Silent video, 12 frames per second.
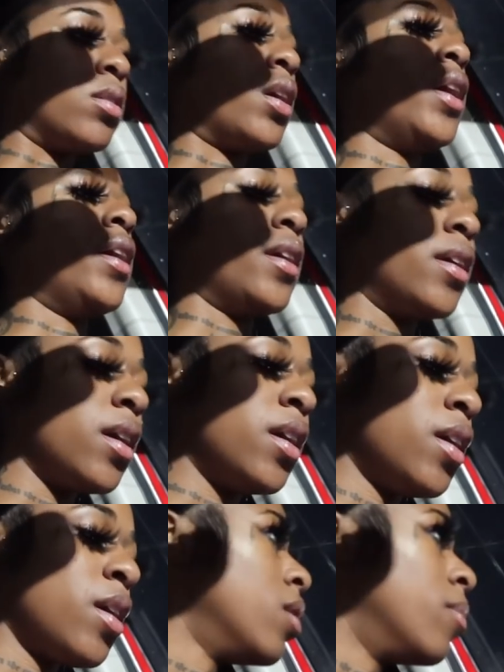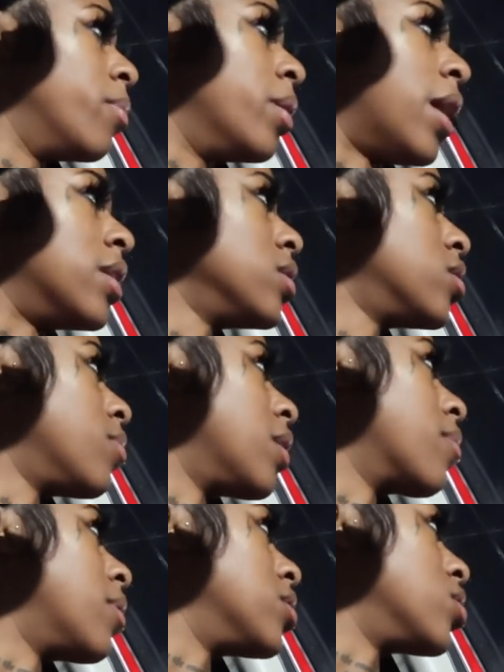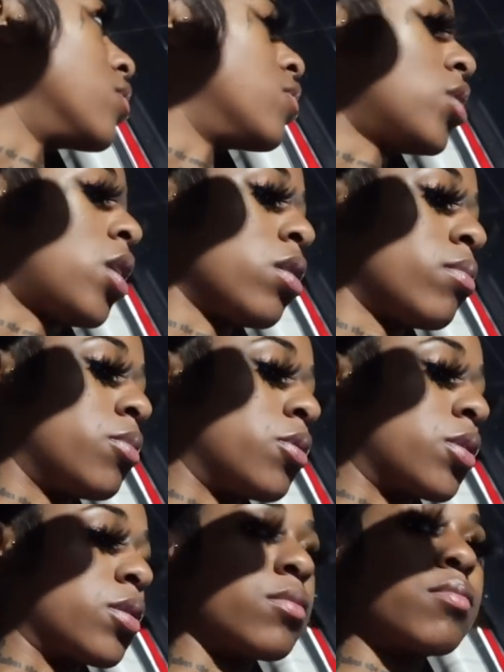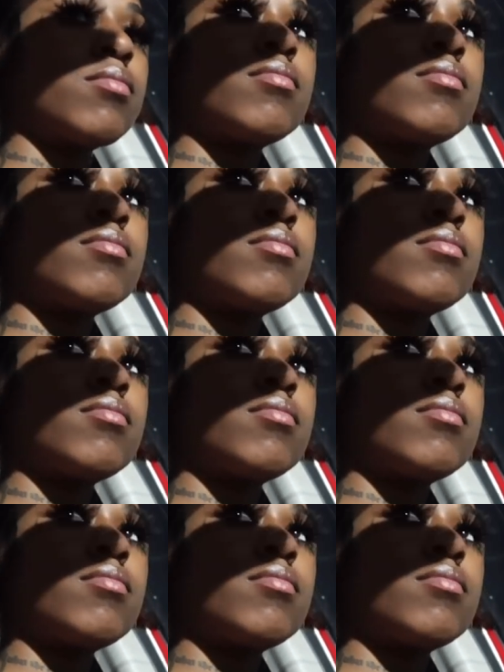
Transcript: Like, but I need to make myself talk more